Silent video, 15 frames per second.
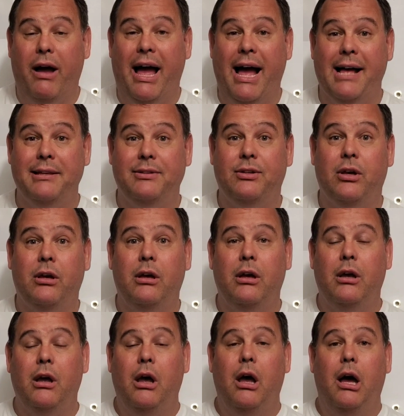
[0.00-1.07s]
has
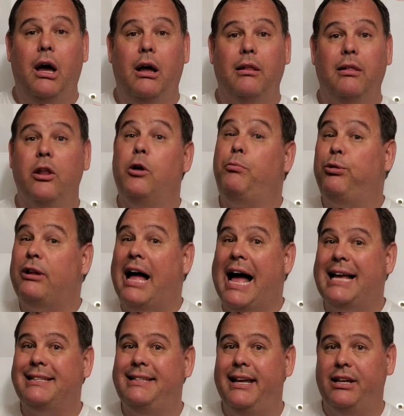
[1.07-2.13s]
little
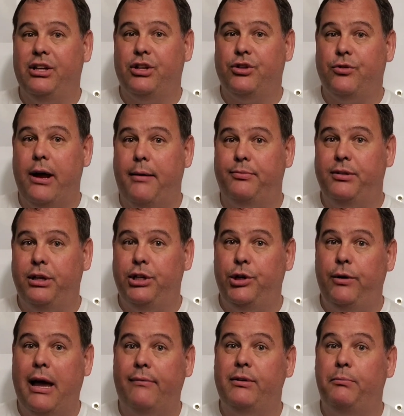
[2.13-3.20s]
plastic strips that
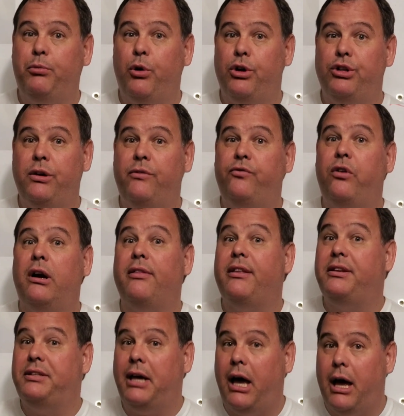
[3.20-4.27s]
you have to push in front of
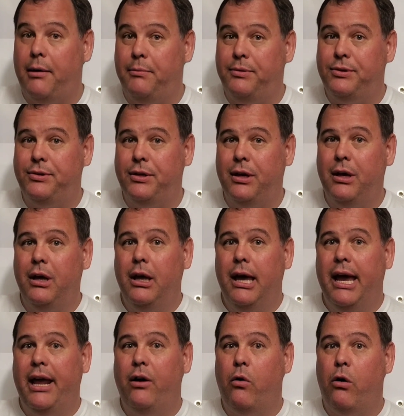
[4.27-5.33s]
the tubs
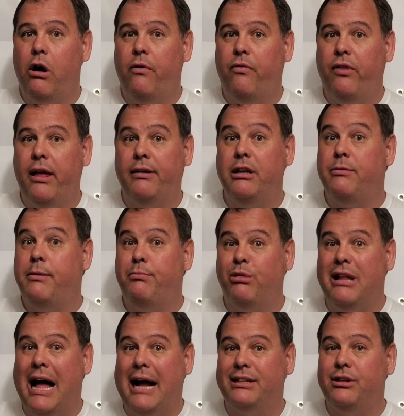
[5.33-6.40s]
in order for them to be
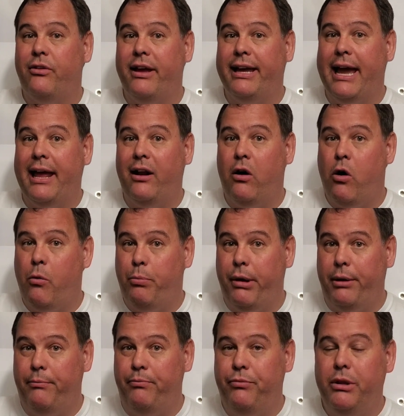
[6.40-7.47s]
blocked so they can't open.